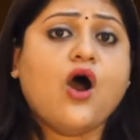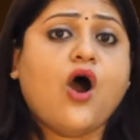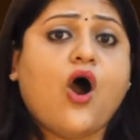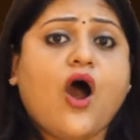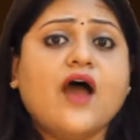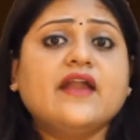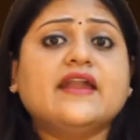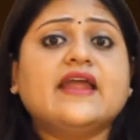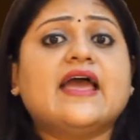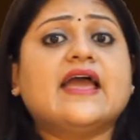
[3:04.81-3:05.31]

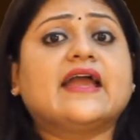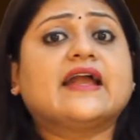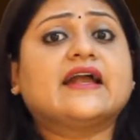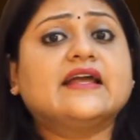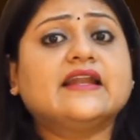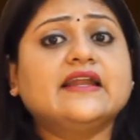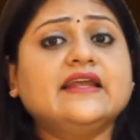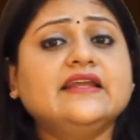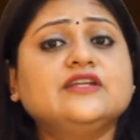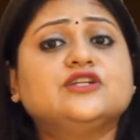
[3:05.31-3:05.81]
On
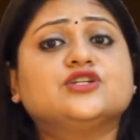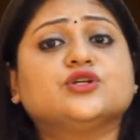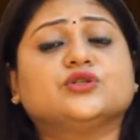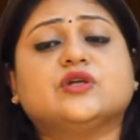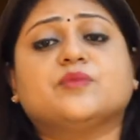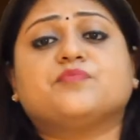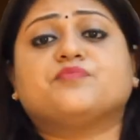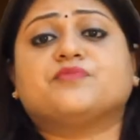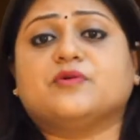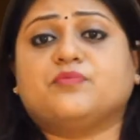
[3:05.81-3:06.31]
agreeing to
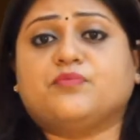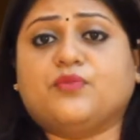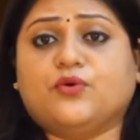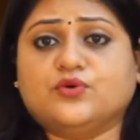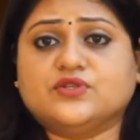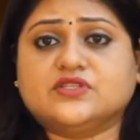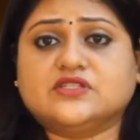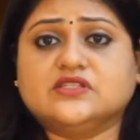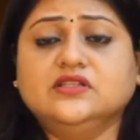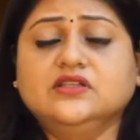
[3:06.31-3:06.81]
the
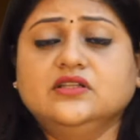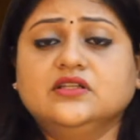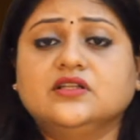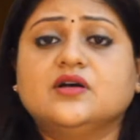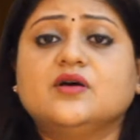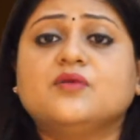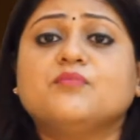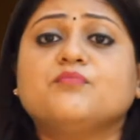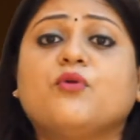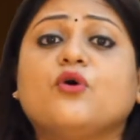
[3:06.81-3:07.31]
proposal,
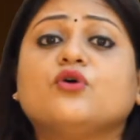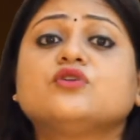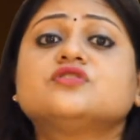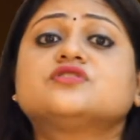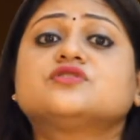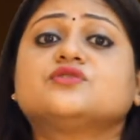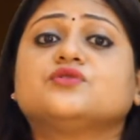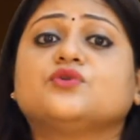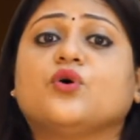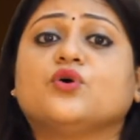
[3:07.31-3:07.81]

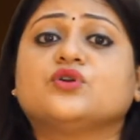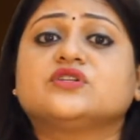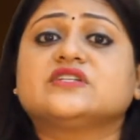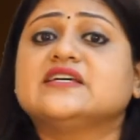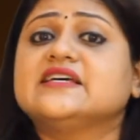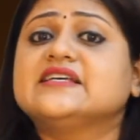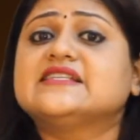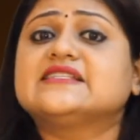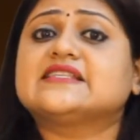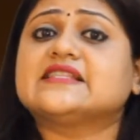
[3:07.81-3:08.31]
Bose wrote
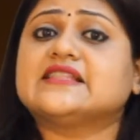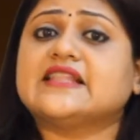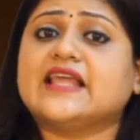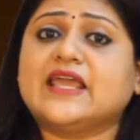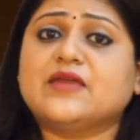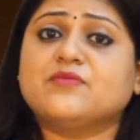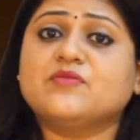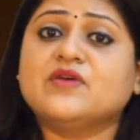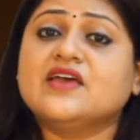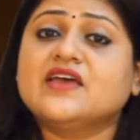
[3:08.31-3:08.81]
his
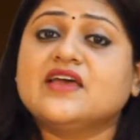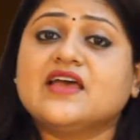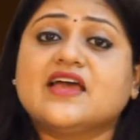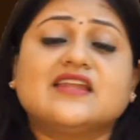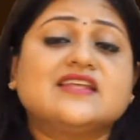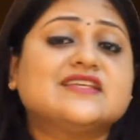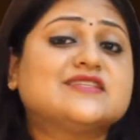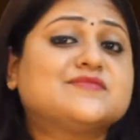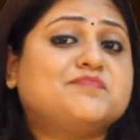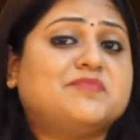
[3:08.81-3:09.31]
name in
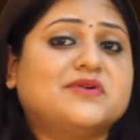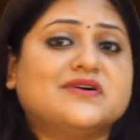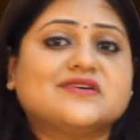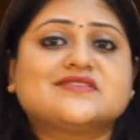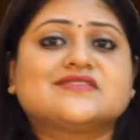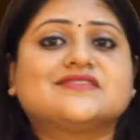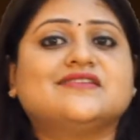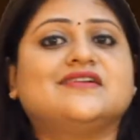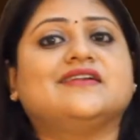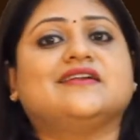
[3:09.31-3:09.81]
his
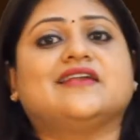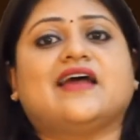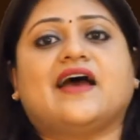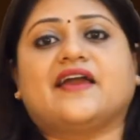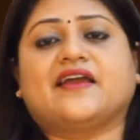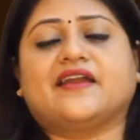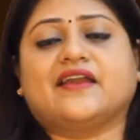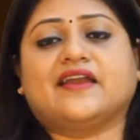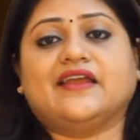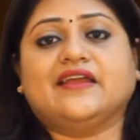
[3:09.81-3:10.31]
personal
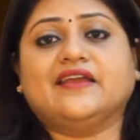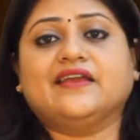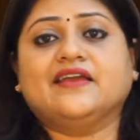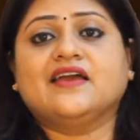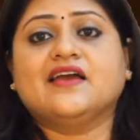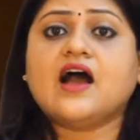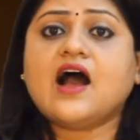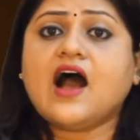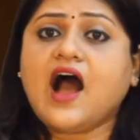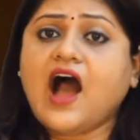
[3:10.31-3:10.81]
diary.
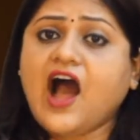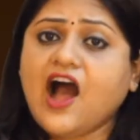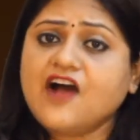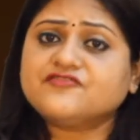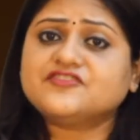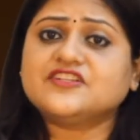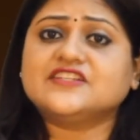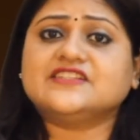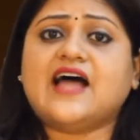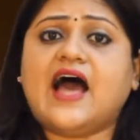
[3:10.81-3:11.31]

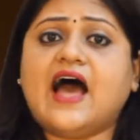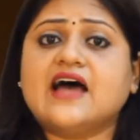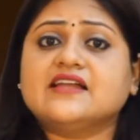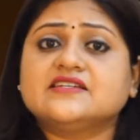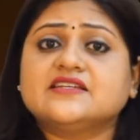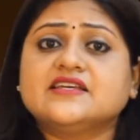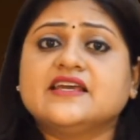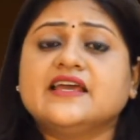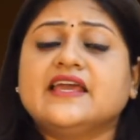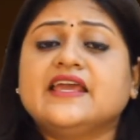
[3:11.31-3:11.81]
After that,
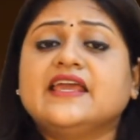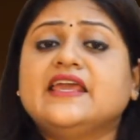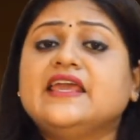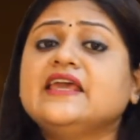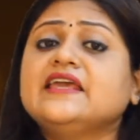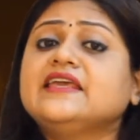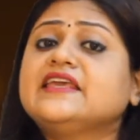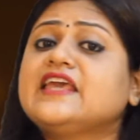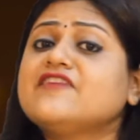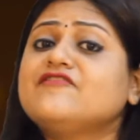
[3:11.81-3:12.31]

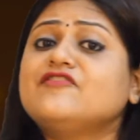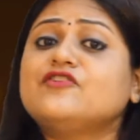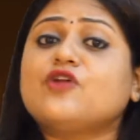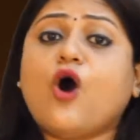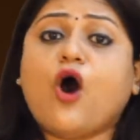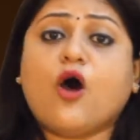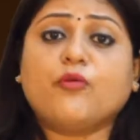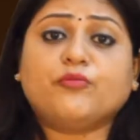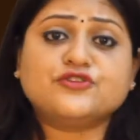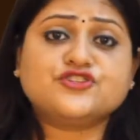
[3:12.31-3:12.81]
he gave an
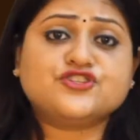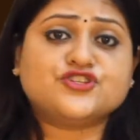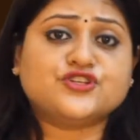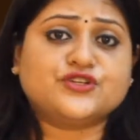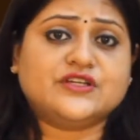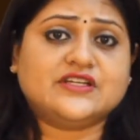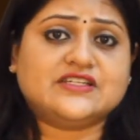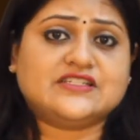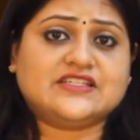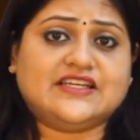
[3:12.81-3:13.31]

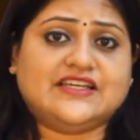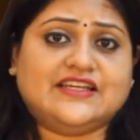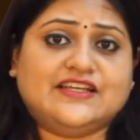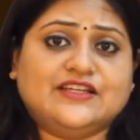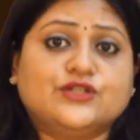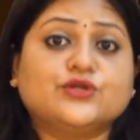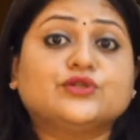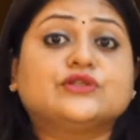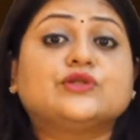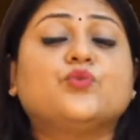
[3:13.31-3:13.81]
opportunity
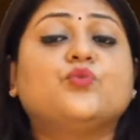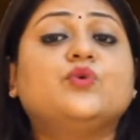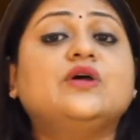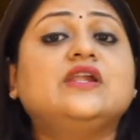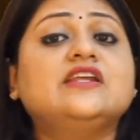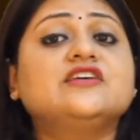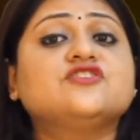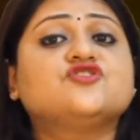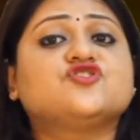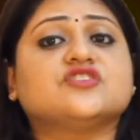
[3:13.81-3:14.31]
to the
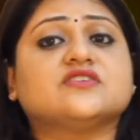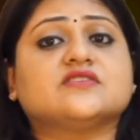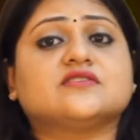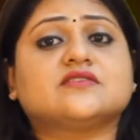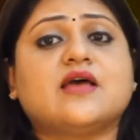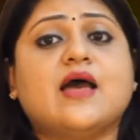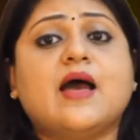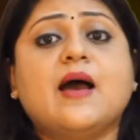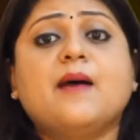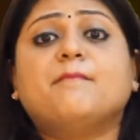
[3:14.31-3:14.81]
villagers
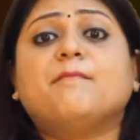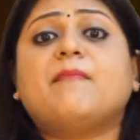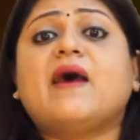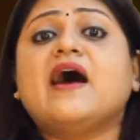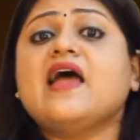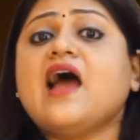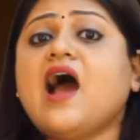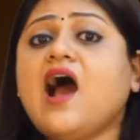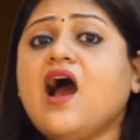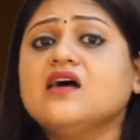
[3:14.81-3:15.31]
by
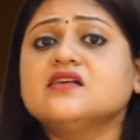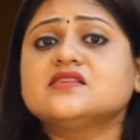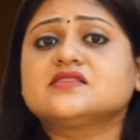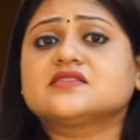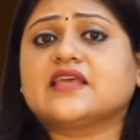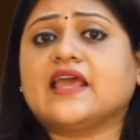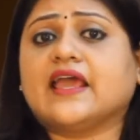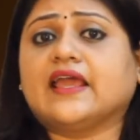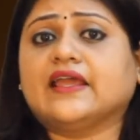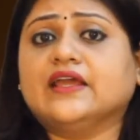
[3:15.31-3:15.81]

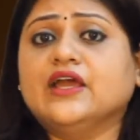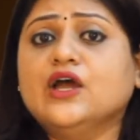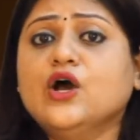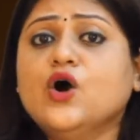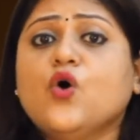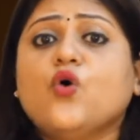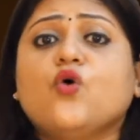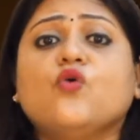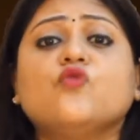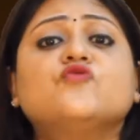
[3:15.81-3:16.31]
asking
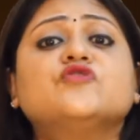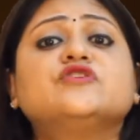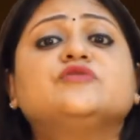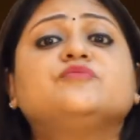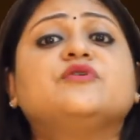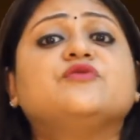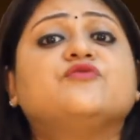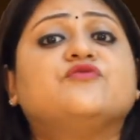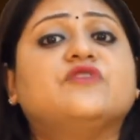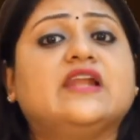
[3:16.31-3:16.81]
who would
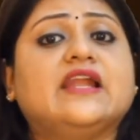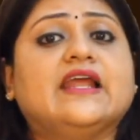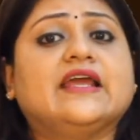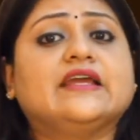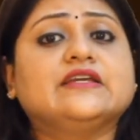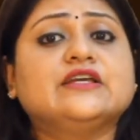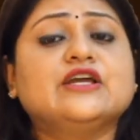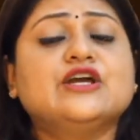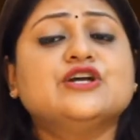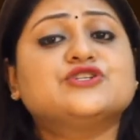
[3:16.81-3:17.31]
be
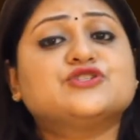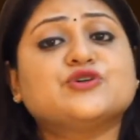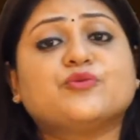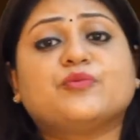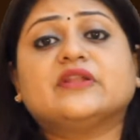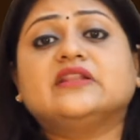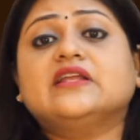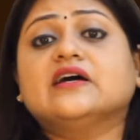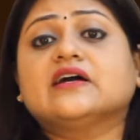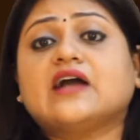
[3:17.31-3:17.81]
willing to
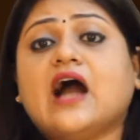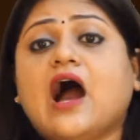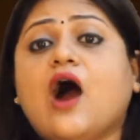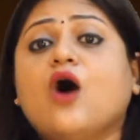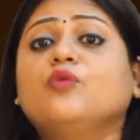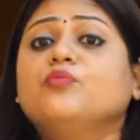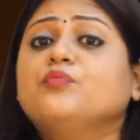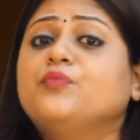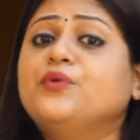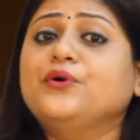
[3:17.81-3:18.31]
be the
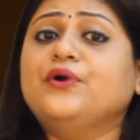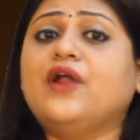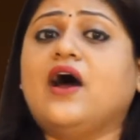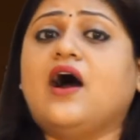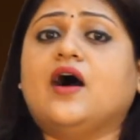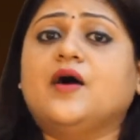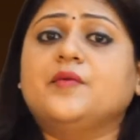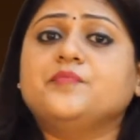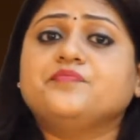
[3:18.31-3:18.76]
Gaon Budha,